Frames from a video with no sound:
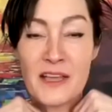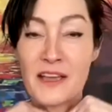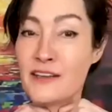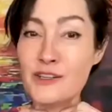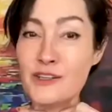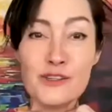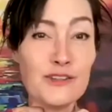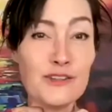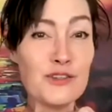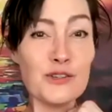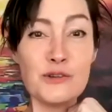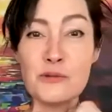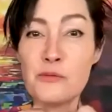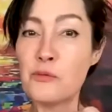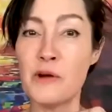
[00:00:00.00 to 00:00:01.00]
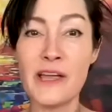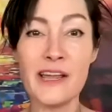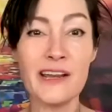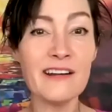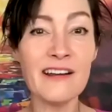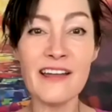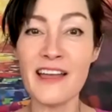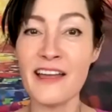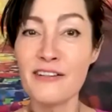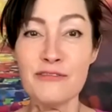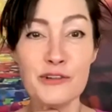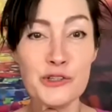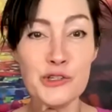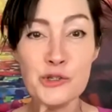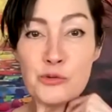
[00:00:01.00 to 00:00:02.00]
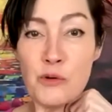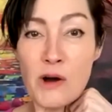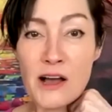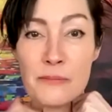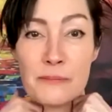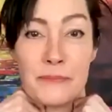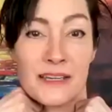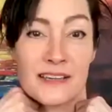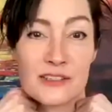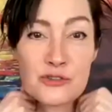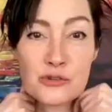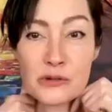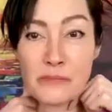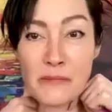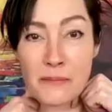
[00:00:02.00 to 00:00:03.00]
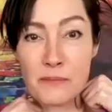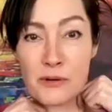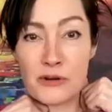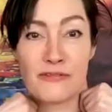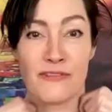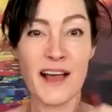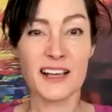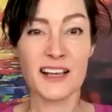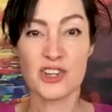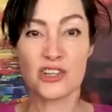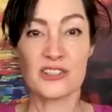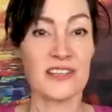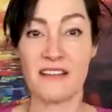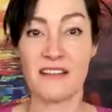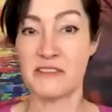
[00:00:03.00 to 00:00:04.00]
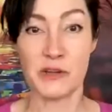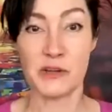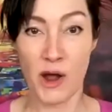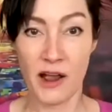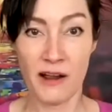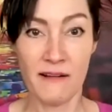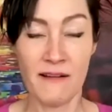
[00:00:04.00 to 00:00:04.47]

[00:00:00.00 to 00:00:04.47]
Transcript: You can do wherever you want because remember, fascia is everywhere.